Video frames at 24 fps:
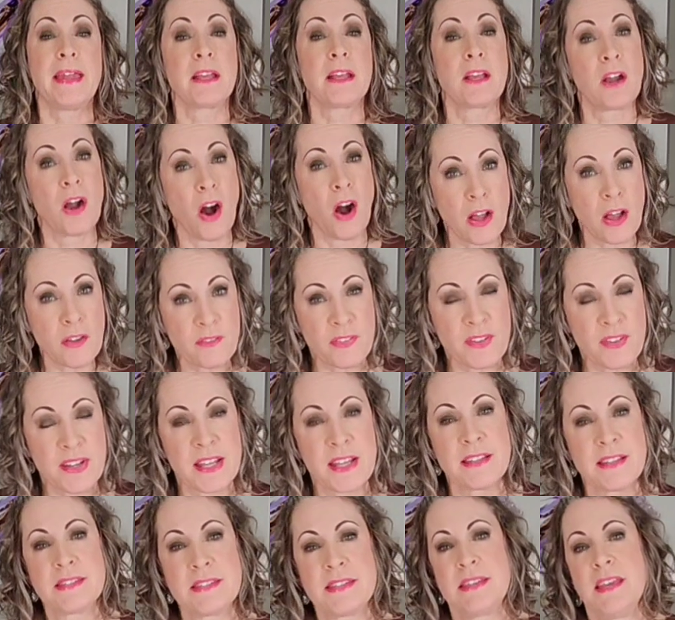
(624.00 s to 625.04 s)
And
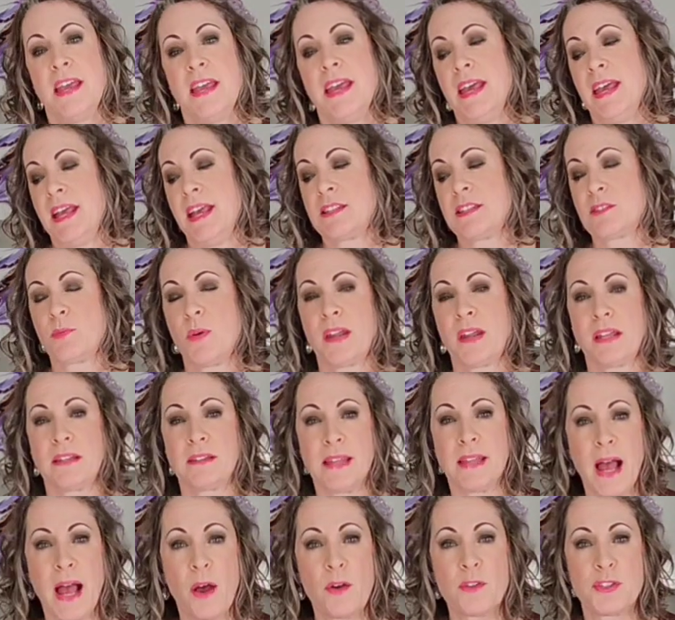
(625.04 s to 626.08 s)
confidence is what
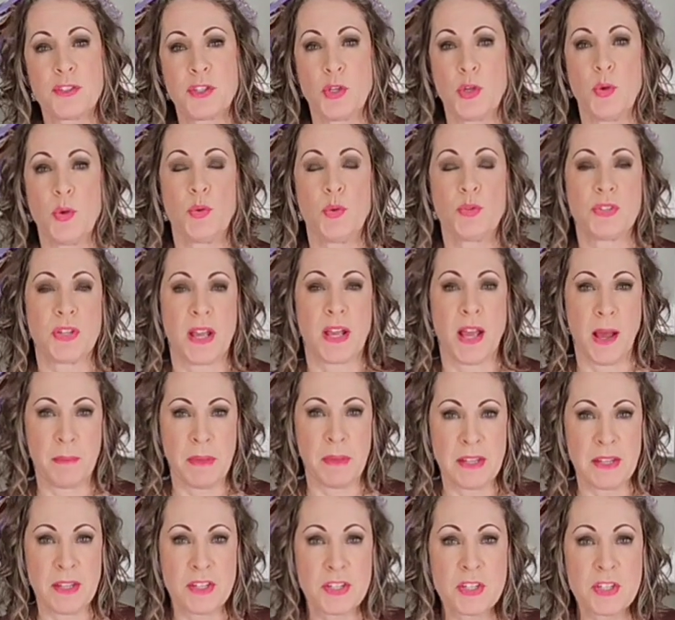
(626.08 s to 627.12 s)
allows you to
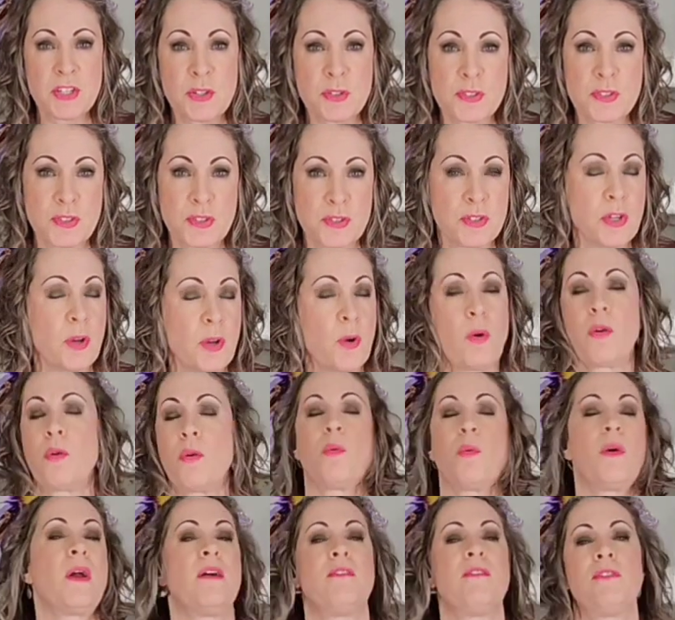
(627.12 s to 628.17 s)
come into your studio or
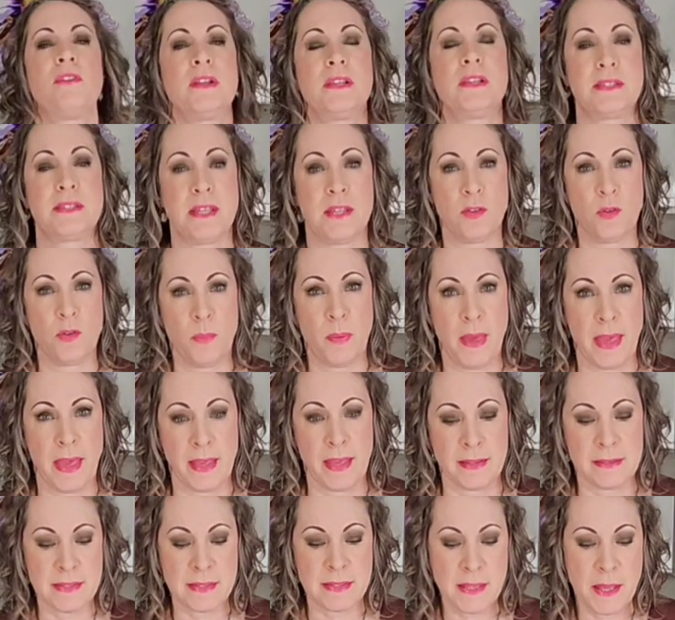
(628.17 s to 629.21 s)
wherever it is that you
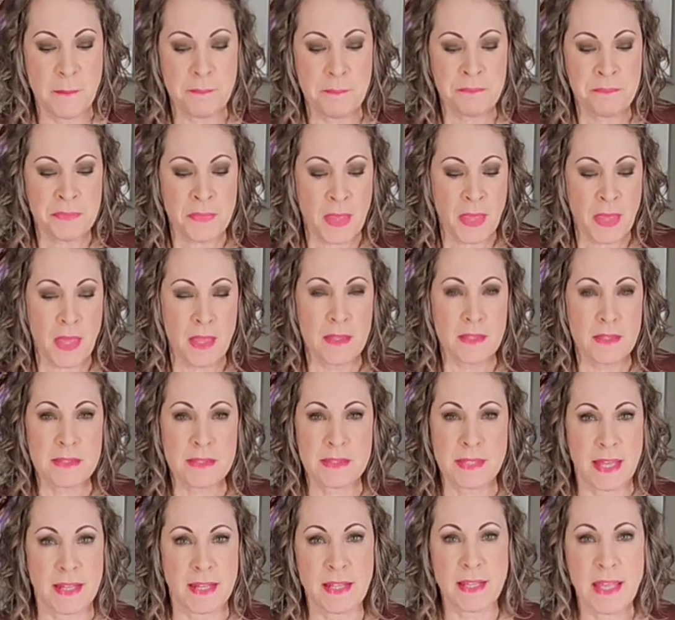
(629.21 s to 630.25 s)
paint,
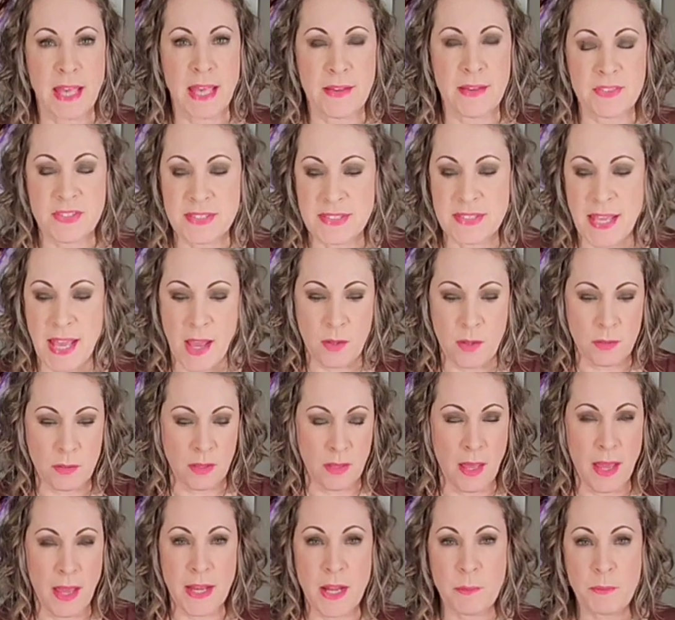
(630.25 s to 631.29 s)
set a canvas down,
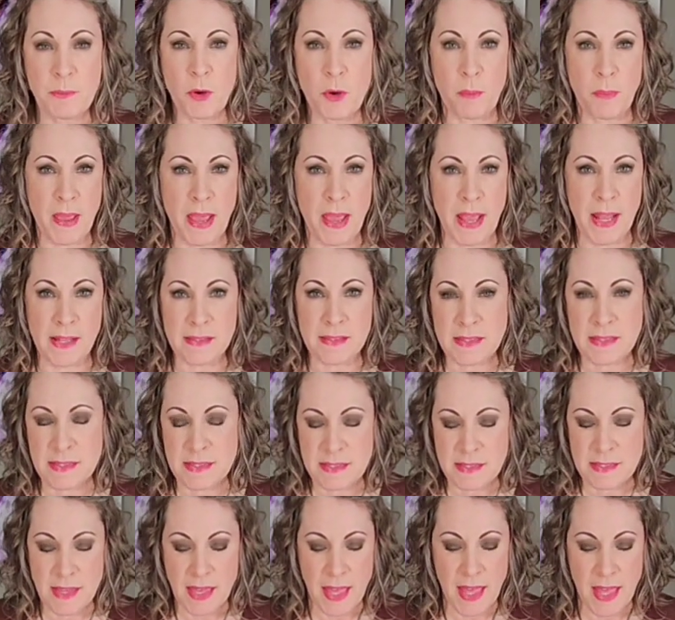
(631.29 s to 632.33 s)
line up your
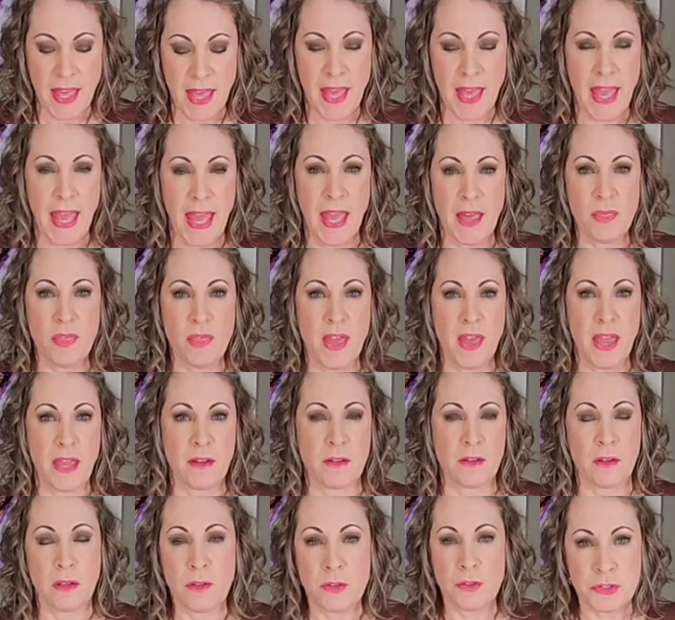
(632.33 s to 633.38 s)
paints, and
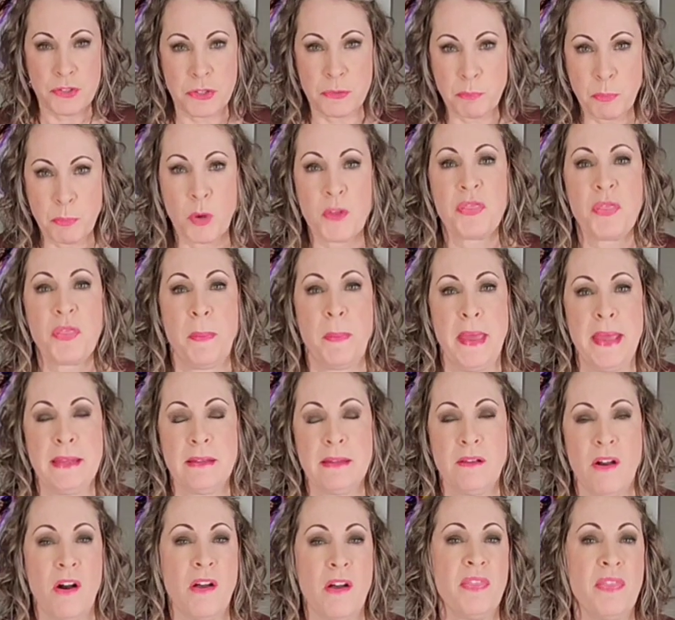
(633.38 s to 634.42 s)
then put the
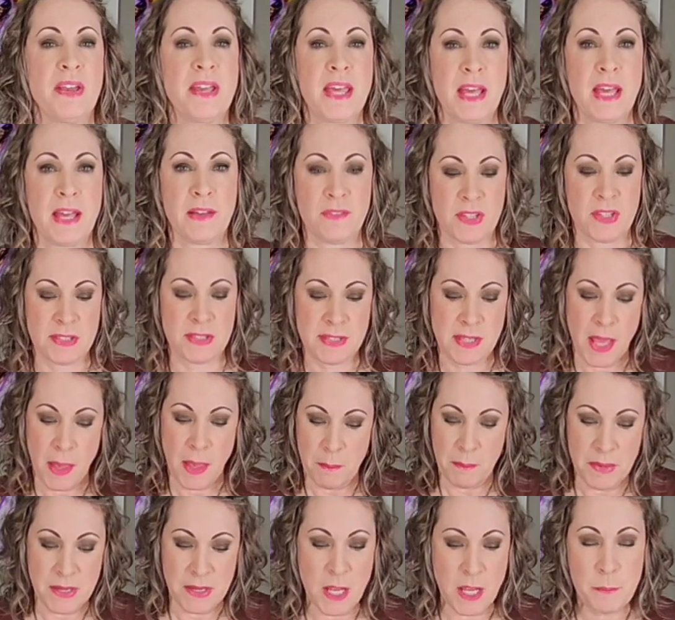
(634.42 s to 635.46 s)
paint on the canvas.
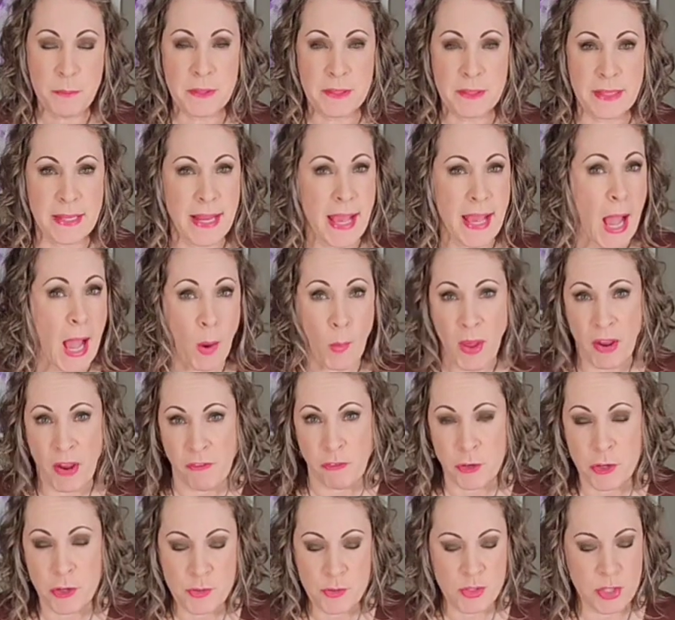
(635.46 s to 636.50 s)
Manipulate it
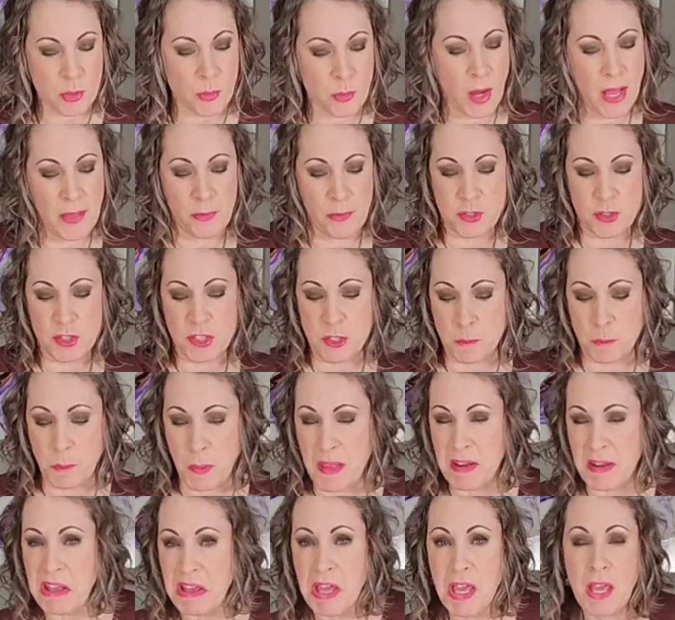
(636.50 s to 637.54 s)
however you do, either
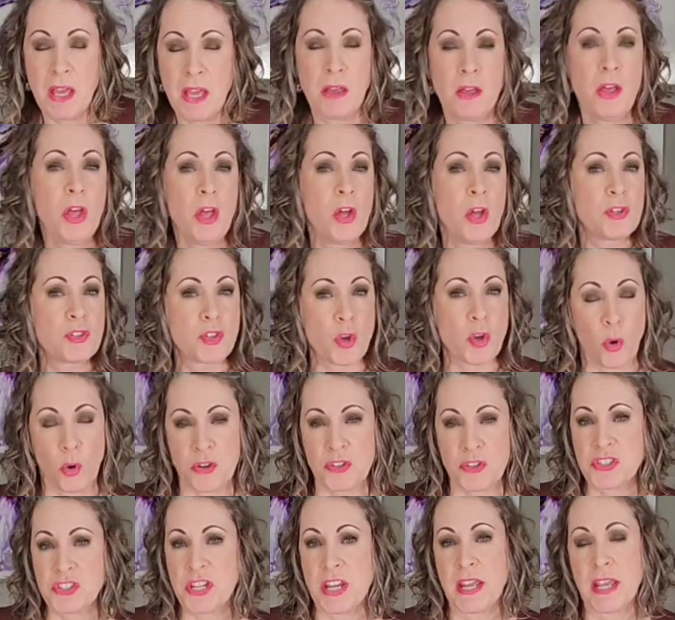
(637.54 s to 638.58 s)
spinning,
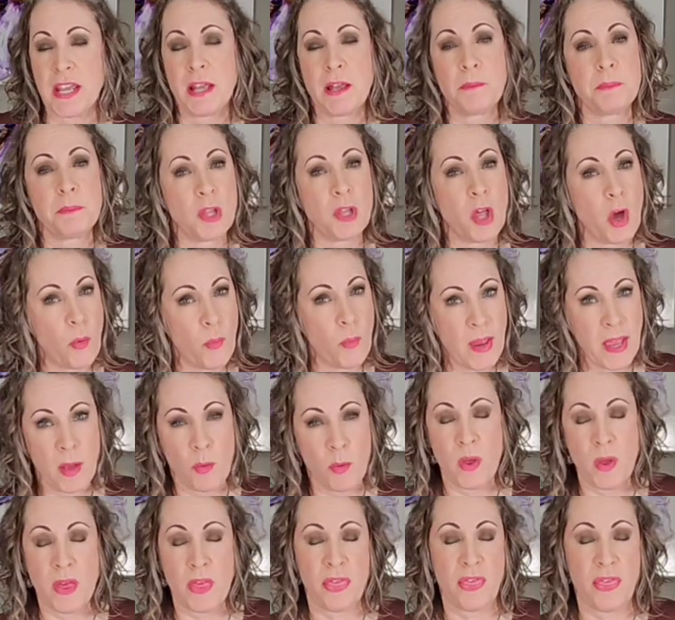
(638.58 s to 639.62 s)
torching,
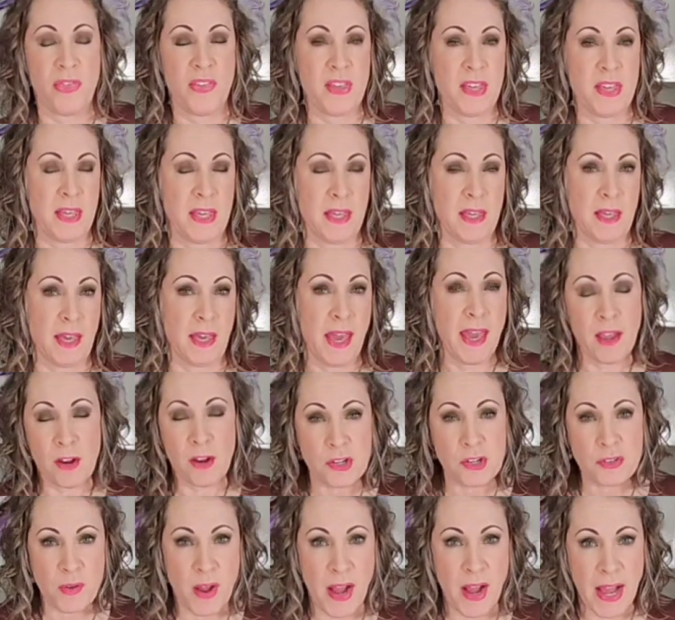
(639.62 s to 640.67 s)
blowing with the
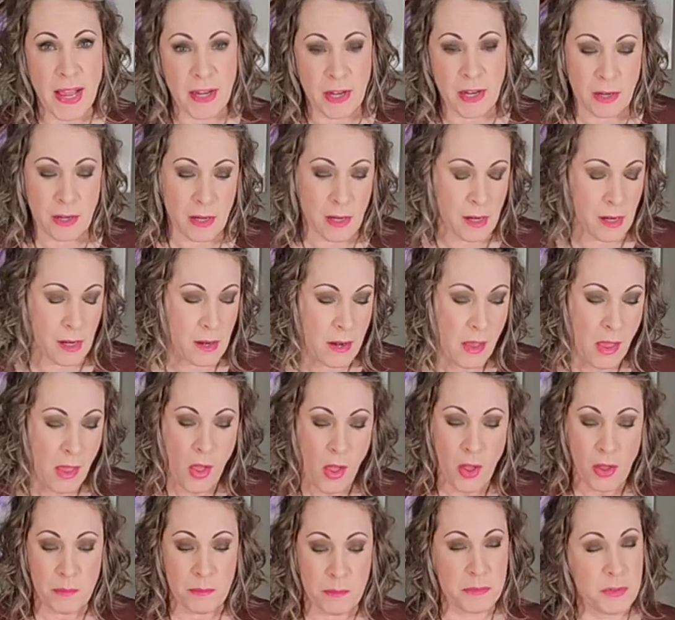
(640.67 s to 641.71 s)
hairdryer,
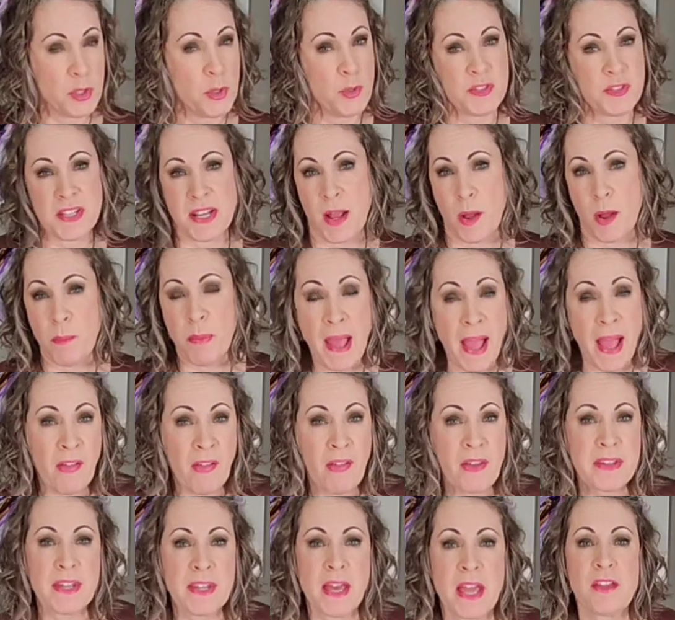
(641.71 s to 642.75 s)
using a
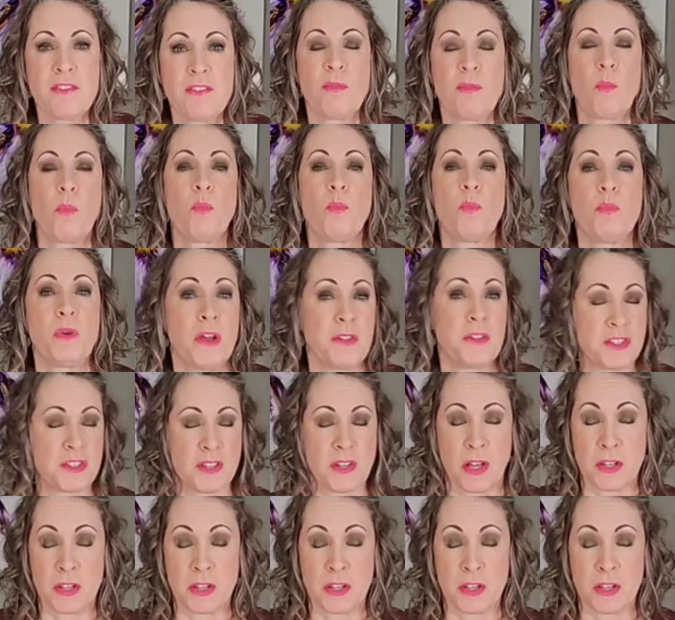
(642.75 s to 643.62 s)
palette knife, a